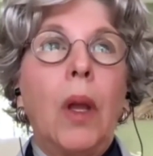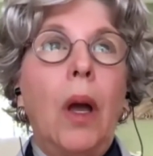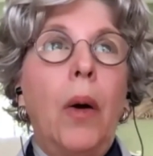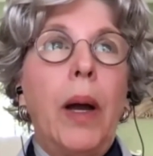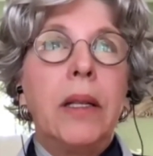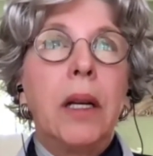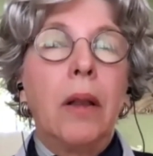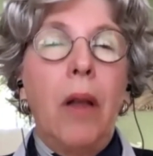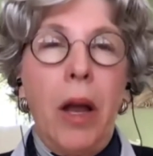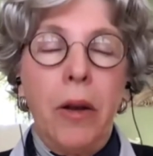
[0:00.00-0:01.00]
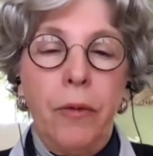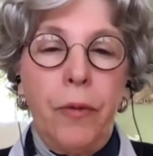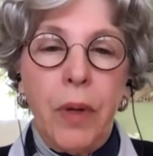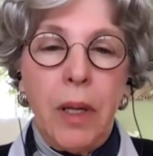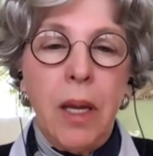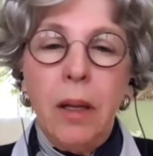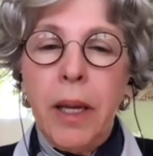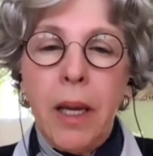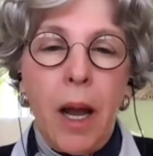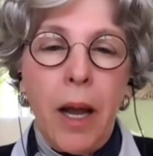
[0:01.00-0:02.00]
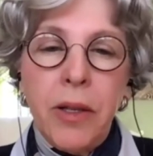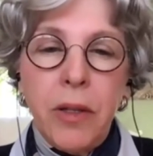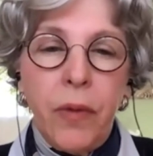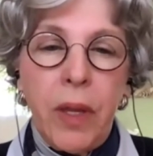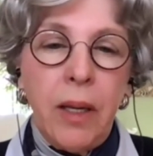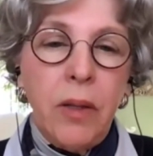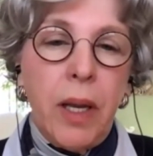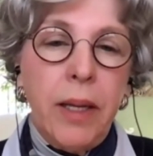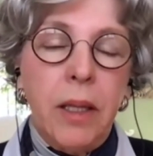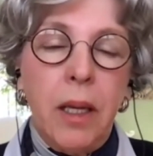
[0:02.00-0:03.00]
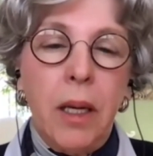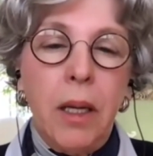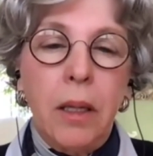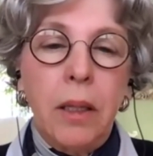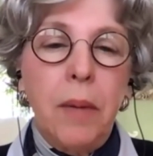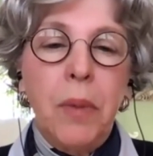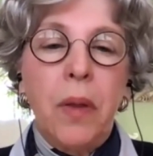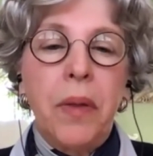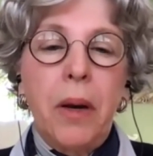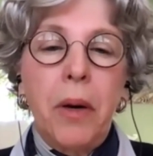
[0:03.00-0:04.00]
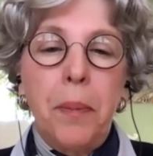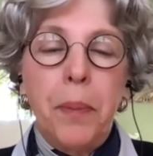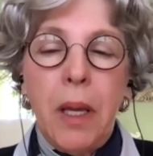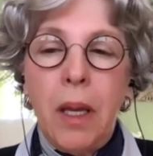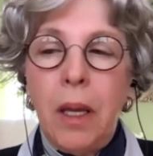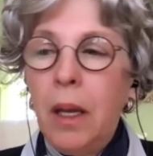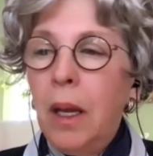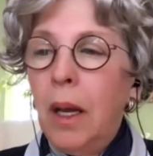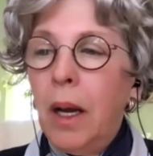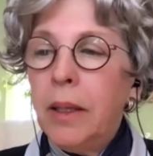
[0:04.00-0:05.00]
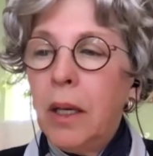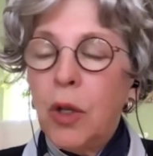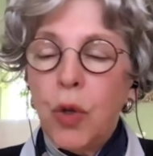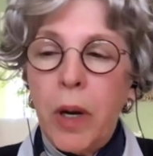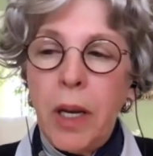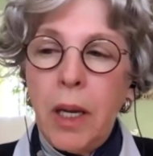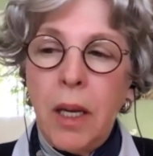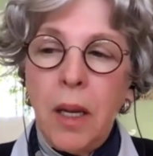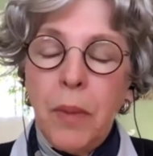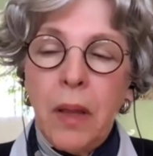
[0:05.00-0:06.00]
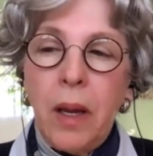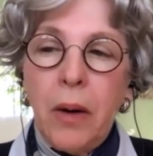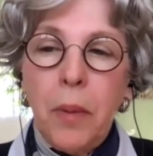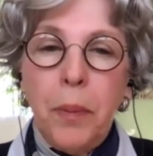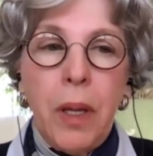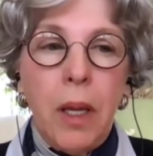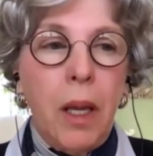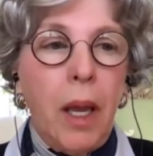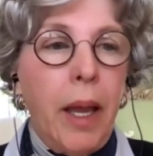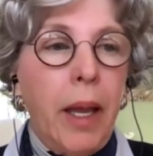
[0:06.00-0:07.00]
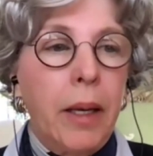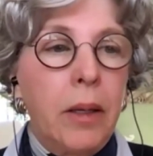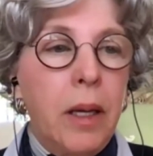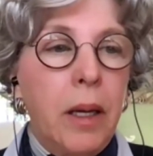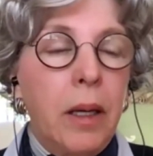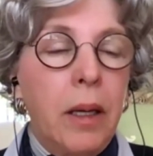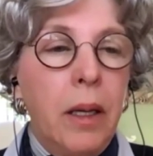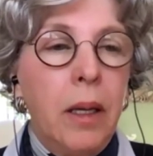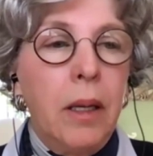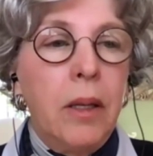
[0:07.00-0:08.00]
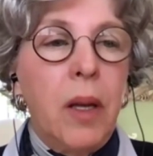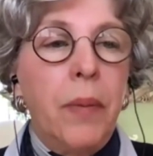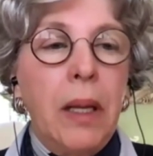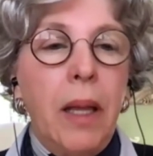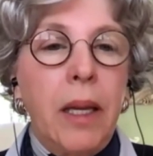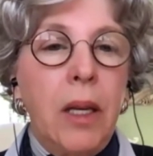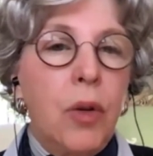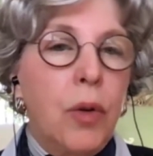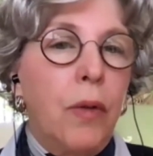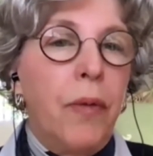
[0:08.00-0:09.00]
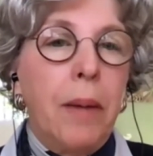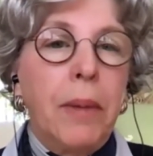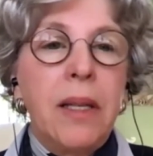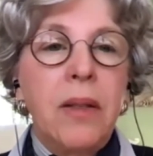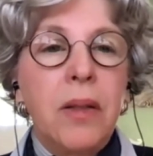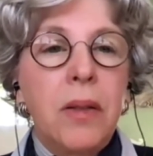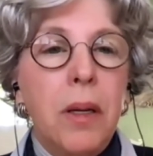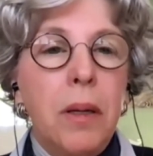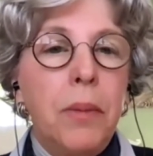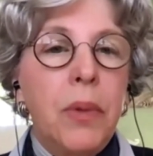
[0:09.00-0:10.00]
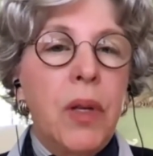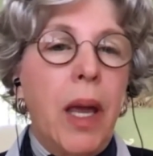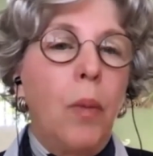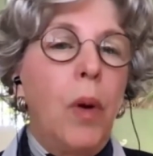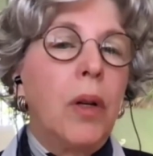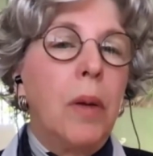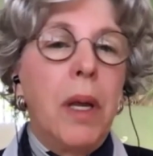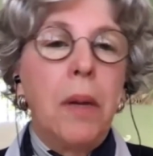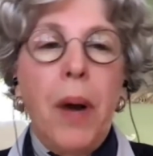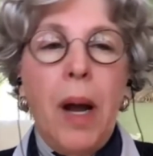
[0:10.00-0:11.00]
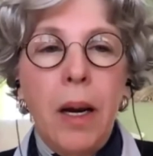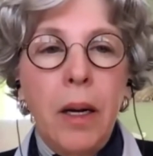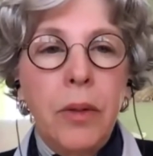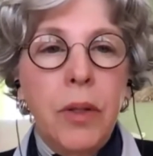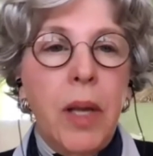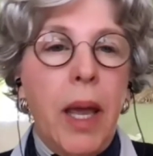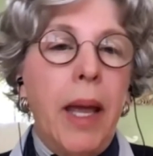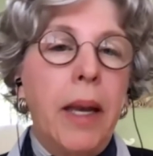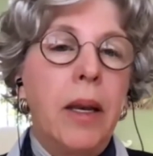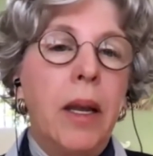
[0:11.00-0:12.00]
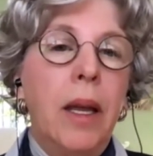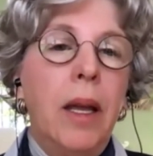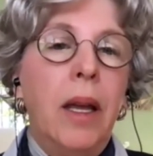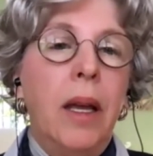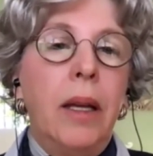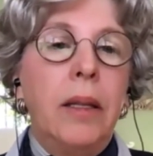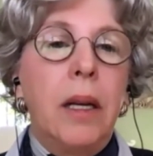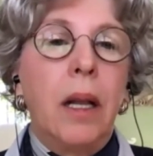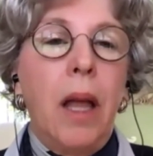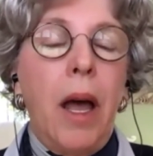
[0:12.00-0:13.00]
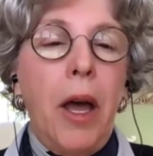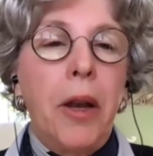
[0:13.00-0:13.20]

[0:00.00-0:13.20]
I did a lot of healing kinds of things. I did hypnotherapy. I did a training in hypnotherapy and something like internal family systems and welcoming parts, and did a lot